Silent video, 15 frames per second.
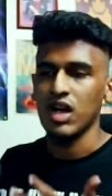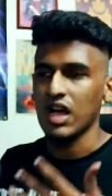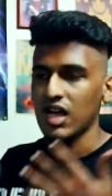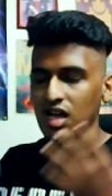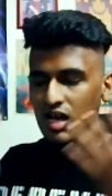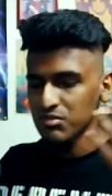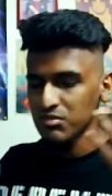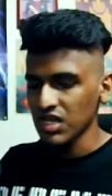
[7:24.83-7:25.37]

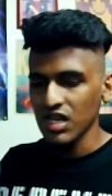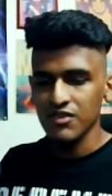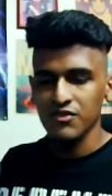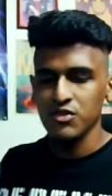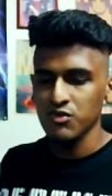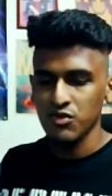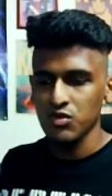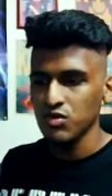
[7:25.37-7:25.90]
I, I'm
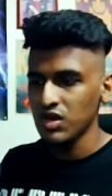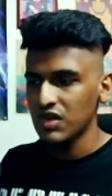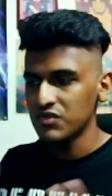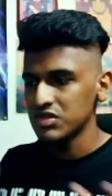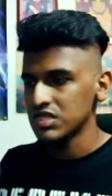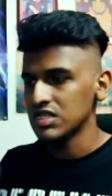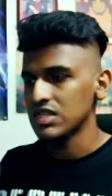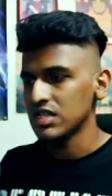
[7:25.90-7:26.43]
thankful for
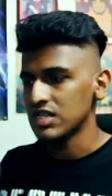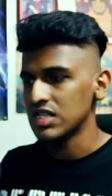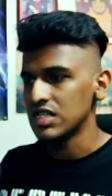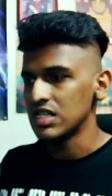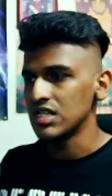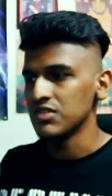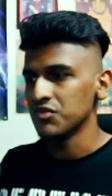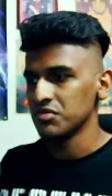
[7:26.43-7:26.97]
everything that
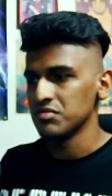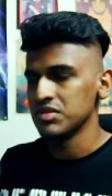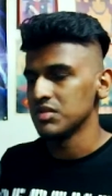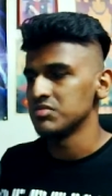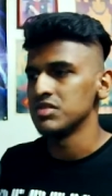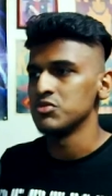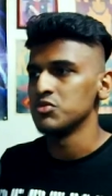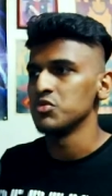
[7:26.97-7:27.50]
he did for
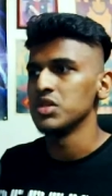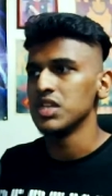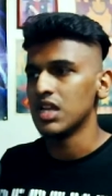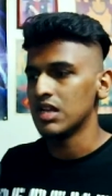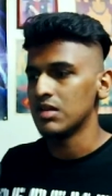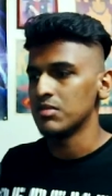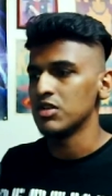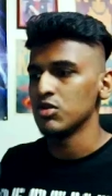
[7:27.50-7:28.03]

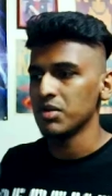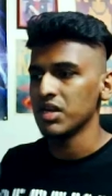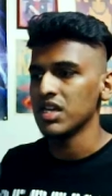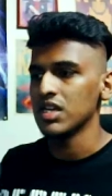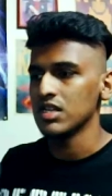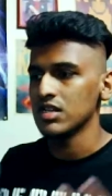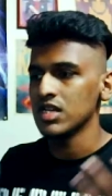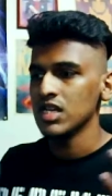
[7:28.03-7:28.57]
WWE and you know
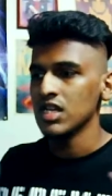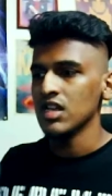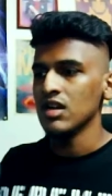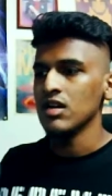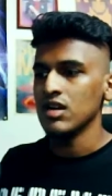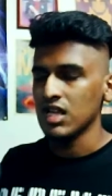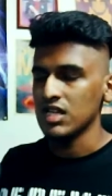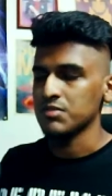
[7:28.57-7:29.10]
make it
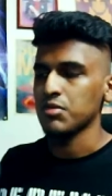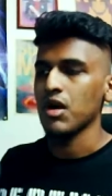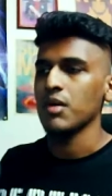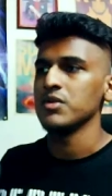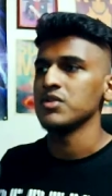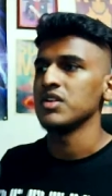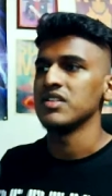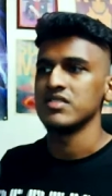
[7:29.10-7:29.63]
as
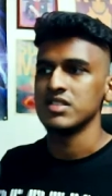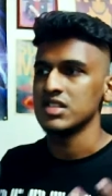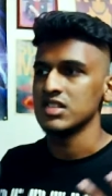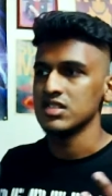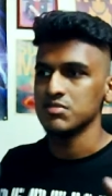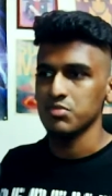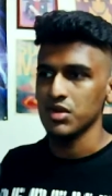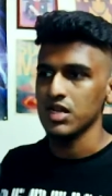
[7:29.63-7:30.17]
popular as it
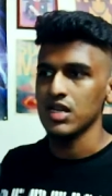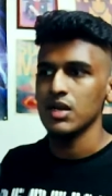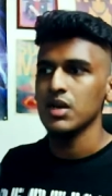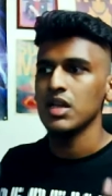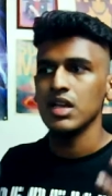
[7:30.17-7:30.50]
is, but